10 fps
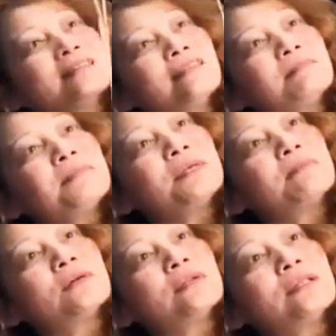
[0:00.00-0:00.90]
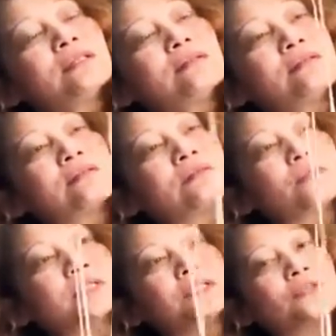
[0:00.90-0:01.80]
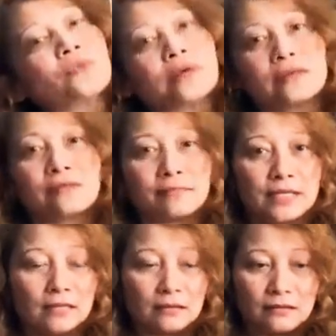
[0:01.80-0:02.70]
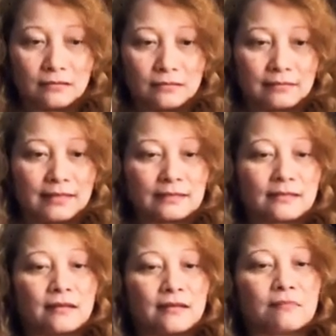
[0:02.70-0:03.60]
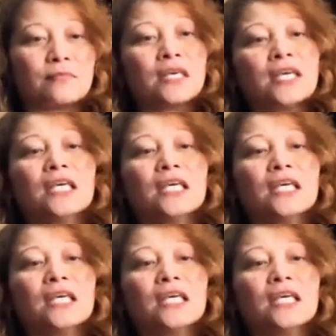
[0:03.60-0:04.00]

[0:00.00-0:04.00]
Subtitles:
Some people, you know, the ones with money at that time,